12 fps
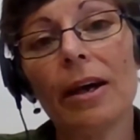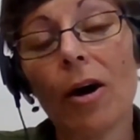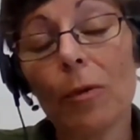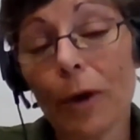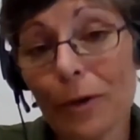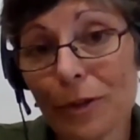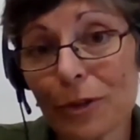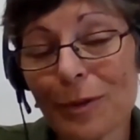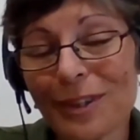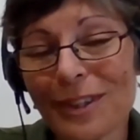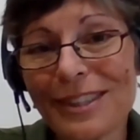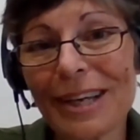I won't do
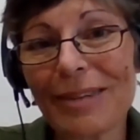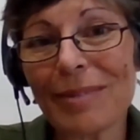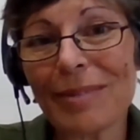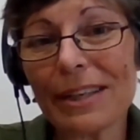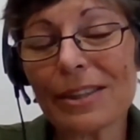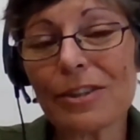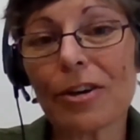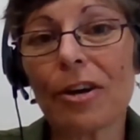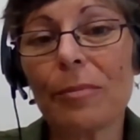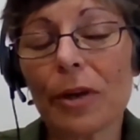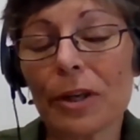it the same next time.